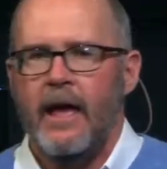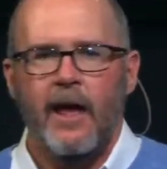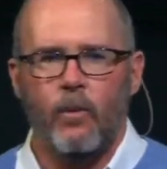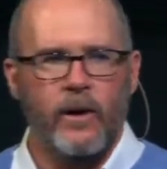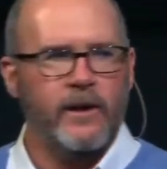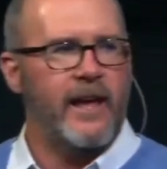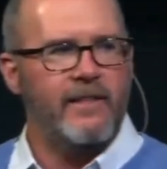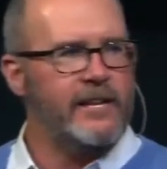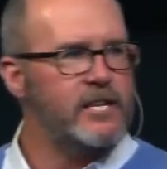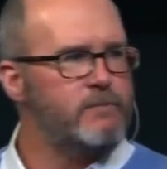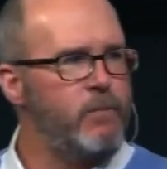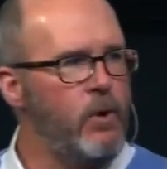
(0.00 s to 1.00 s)
And one day
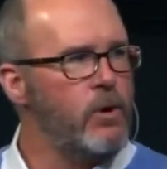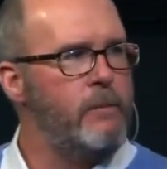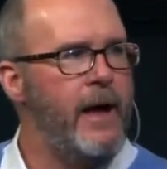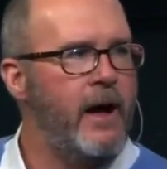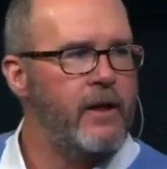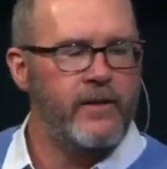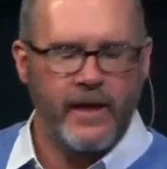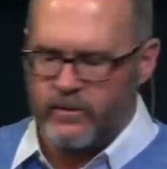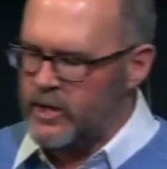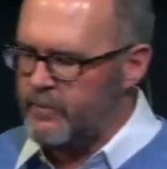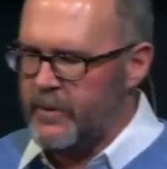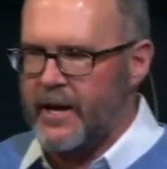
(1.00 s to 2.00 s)
they just pulled them out and
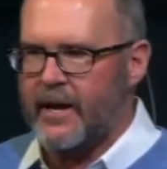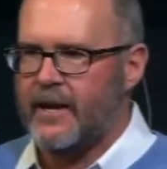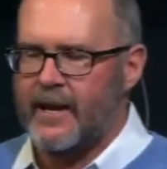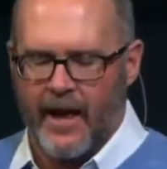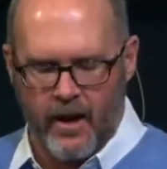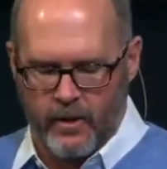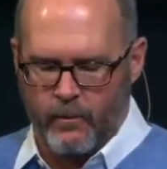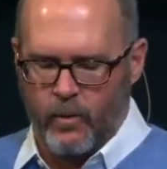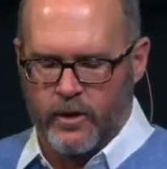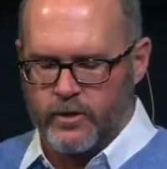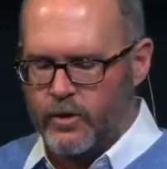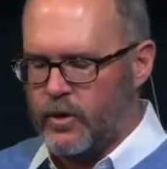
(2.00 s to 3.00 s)
they just began to count them.
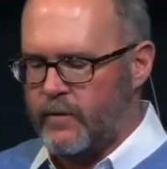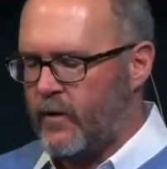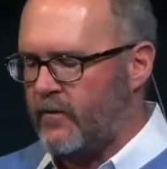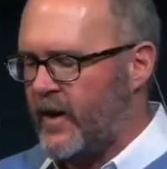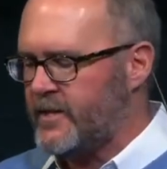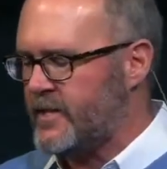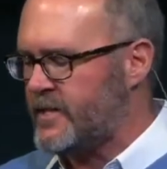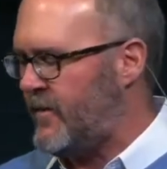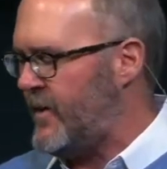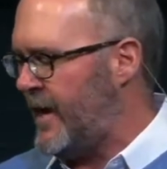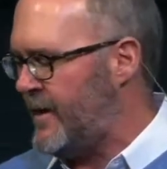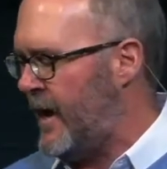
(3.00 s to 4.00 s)
1, 2, 3, 4, 5, 6,
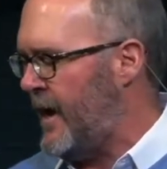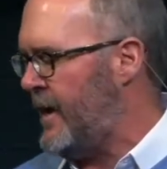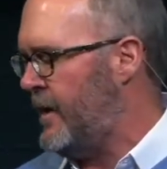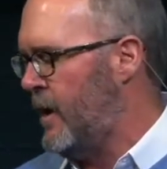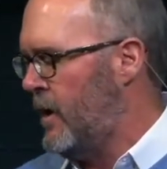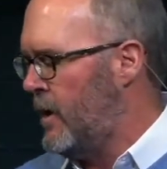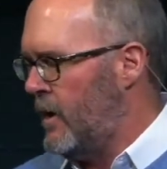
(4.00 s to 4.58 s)
7, 8, 9.